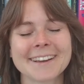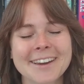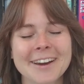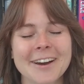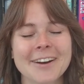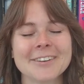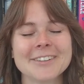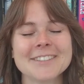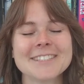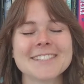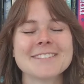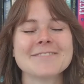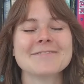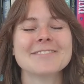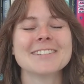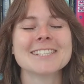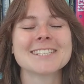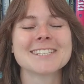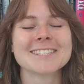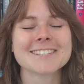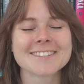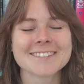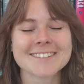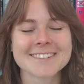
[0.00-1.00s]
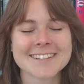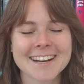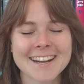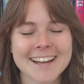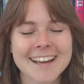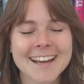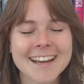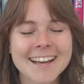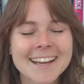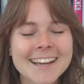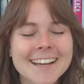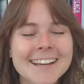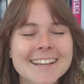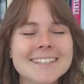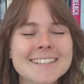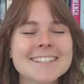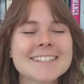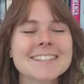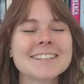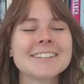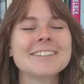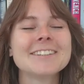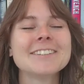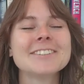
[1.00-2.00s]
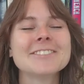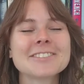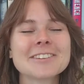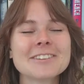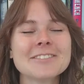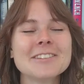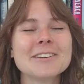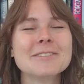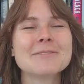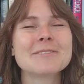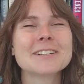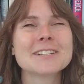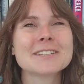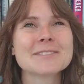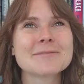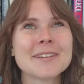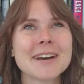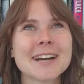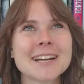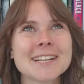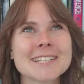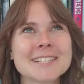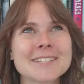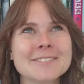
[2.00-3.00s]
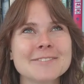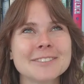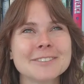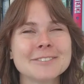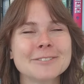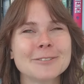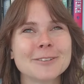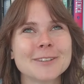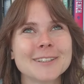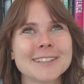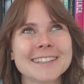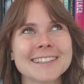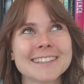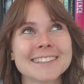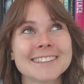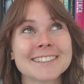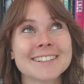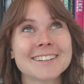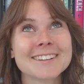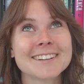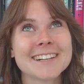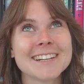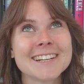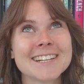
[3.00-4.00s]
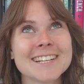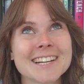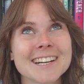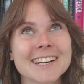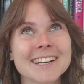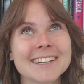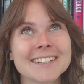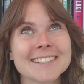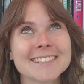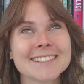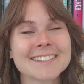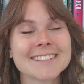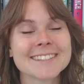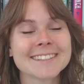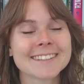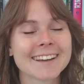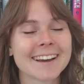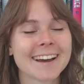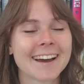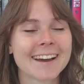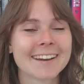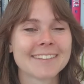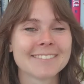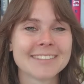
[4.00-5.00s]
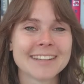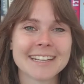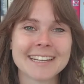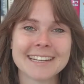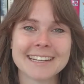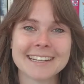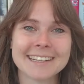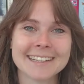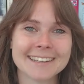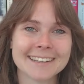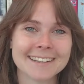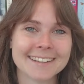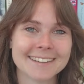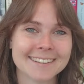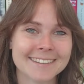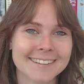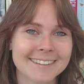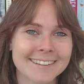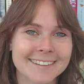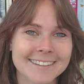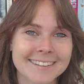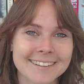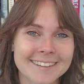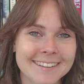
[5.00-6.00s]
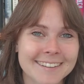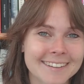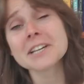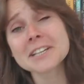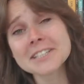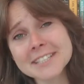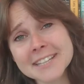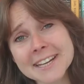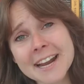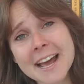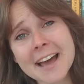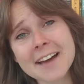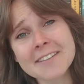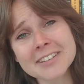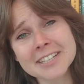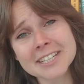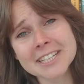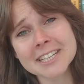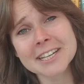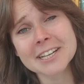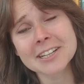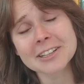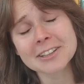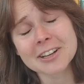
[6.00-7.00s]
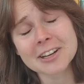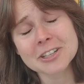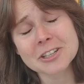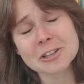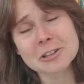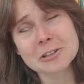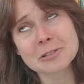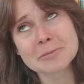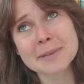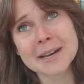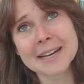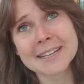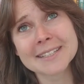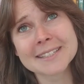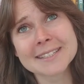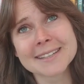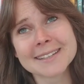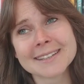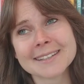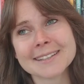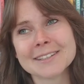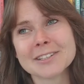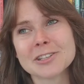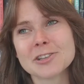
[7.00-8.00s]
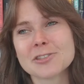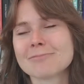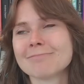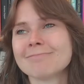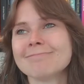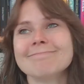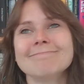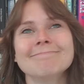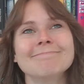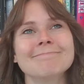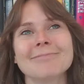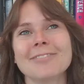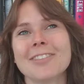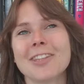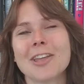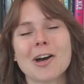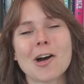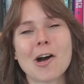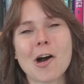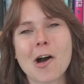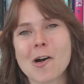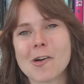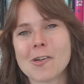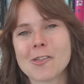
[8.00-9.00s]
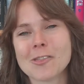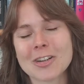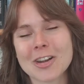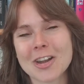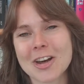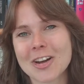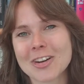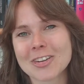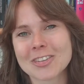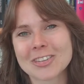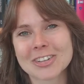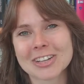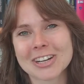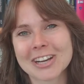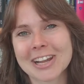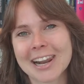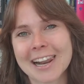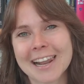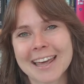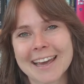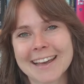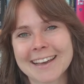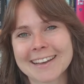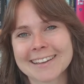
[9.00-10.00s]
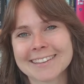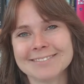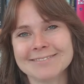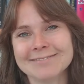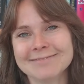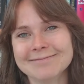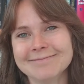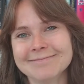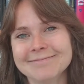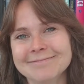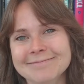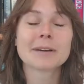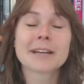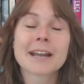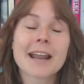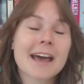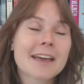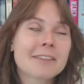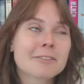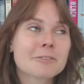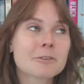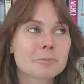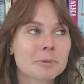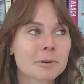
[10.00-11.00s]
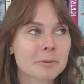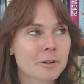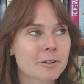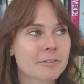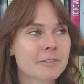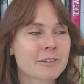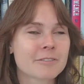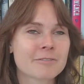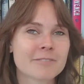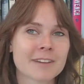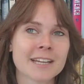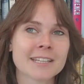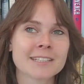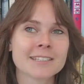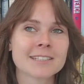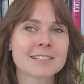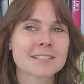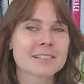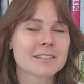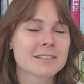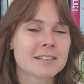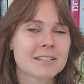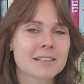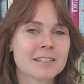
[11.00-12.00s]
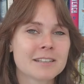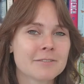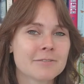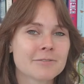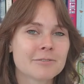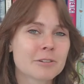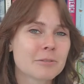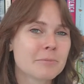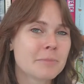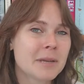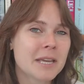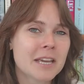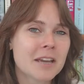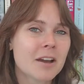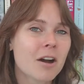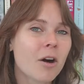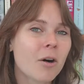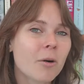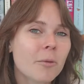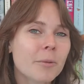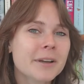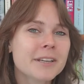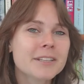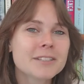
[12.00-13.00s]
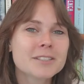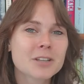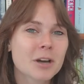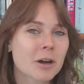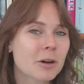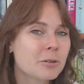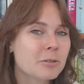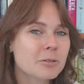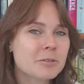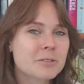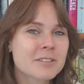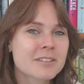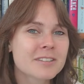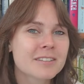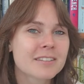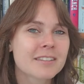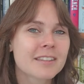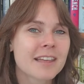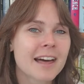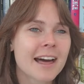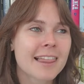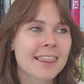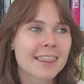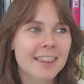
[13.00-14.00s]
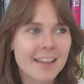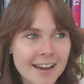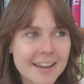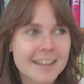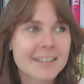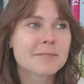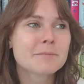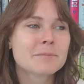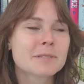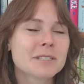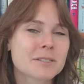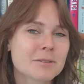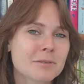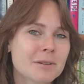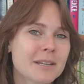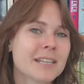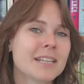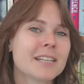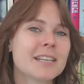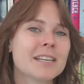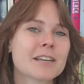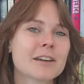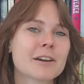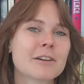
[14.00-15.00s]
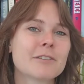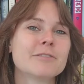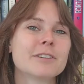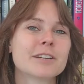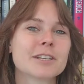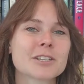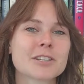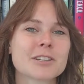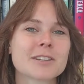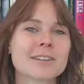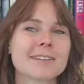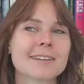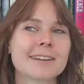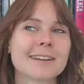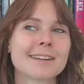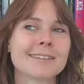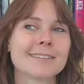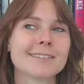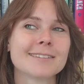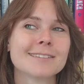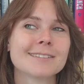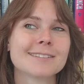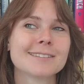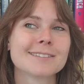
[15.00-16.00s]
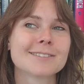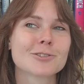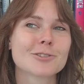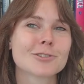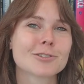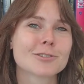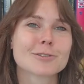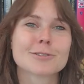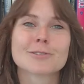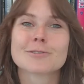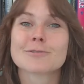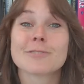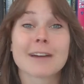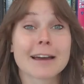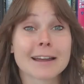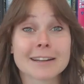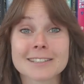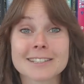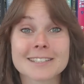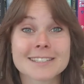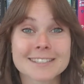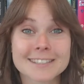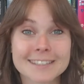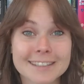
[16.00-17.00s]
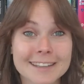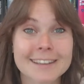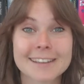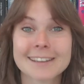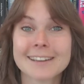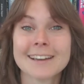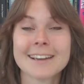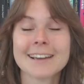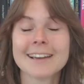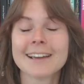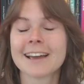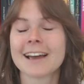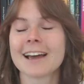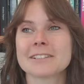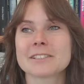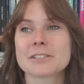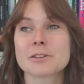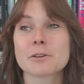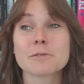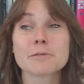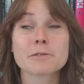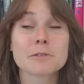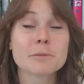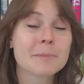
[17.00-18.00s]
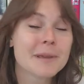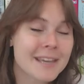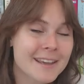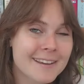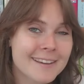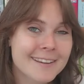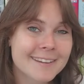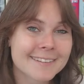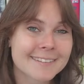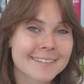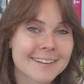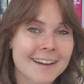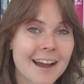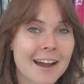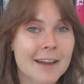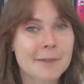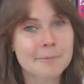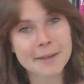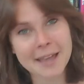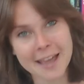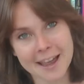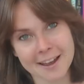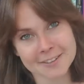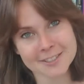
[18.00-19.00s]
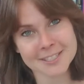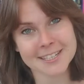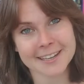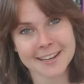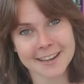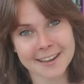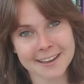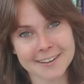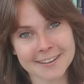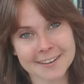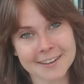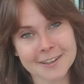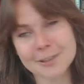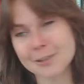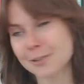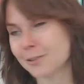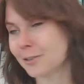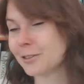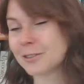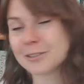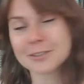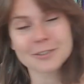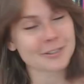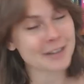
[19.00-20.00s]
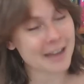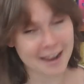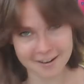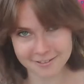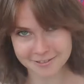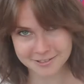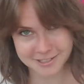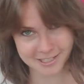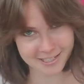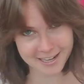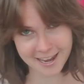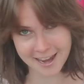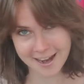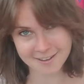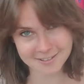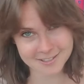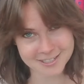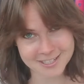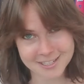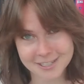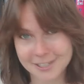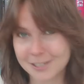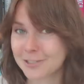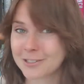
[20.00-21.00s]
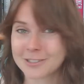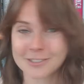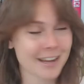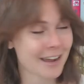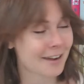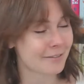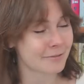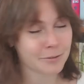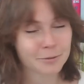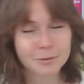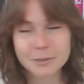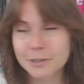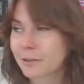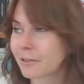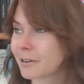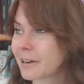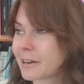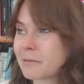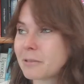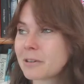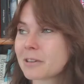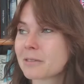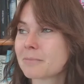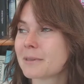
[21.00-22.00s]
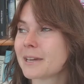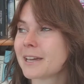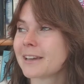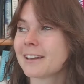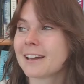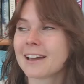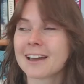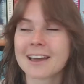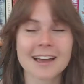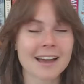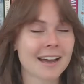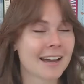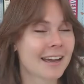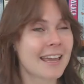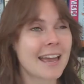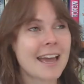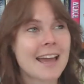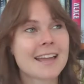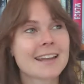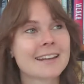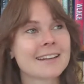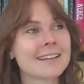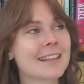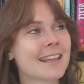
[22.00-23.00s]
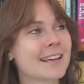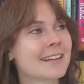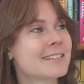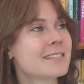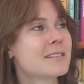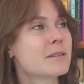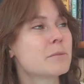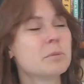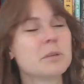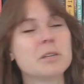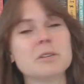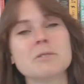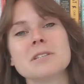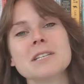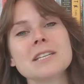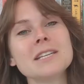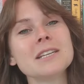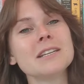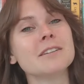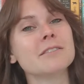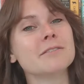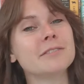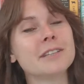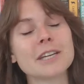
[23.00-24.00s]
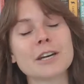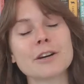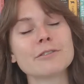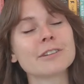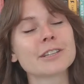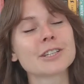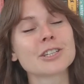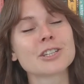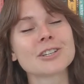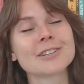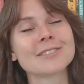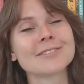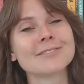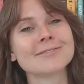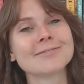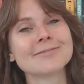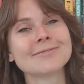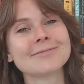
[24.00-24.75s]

cozy mystery told from the perspective of woodland creatures? I mean, does it have an ecological message? No, not really. But anthropomorphic fantasy, for me, always toes that line between ecofiction and just fantasy. So for me, I'm counting it. You don't have to count it. You don't have to agree with me. Again, that is the beauty of ecofiction.